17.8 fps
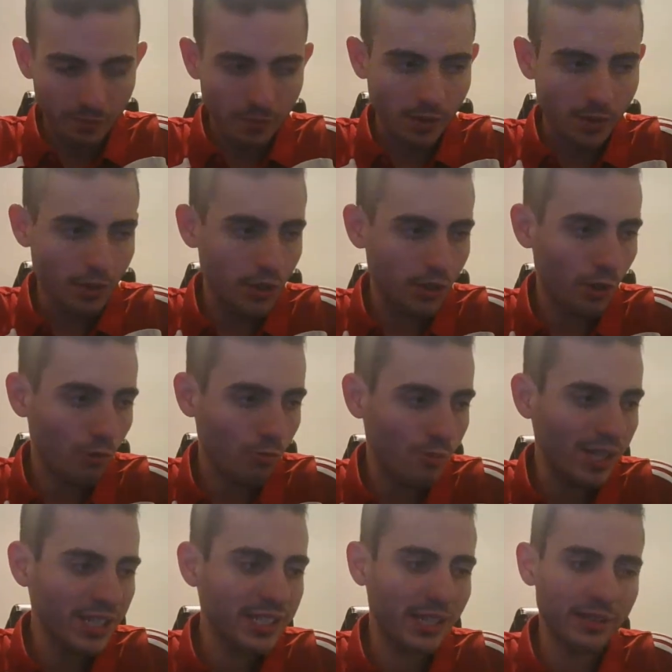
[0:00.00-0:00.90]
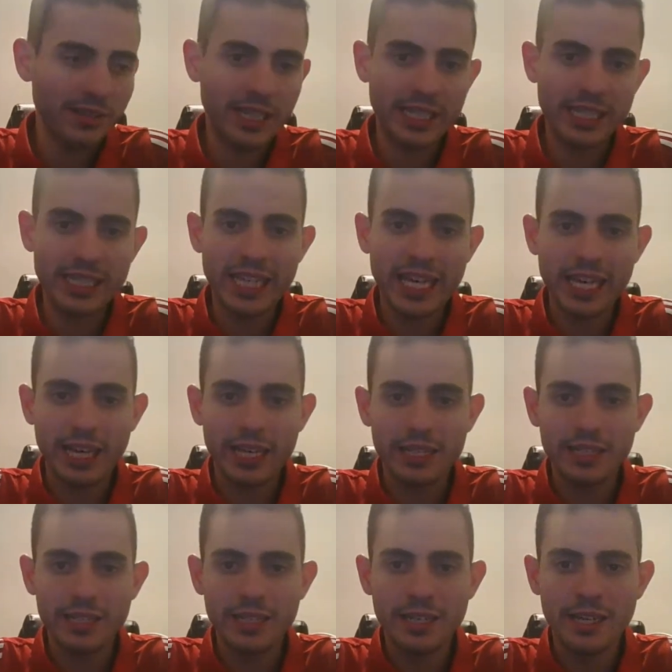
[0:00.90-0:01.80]
you know, recently that,
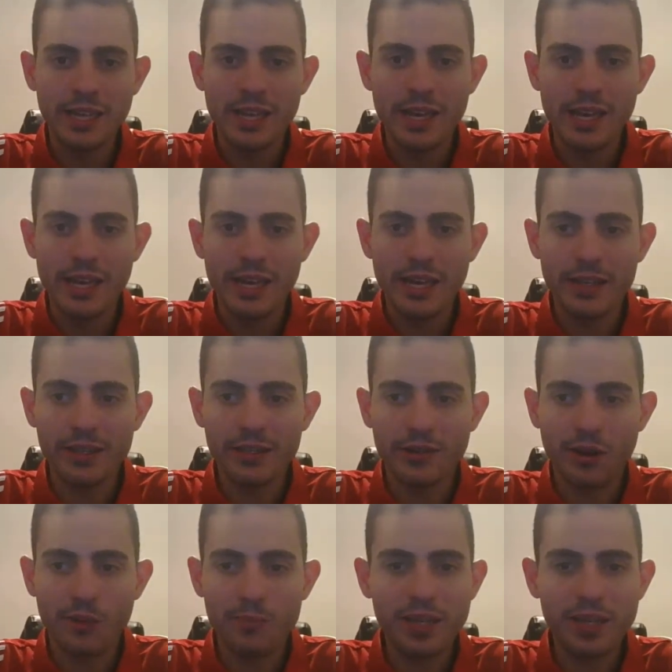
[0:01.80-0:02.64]
you know, I've been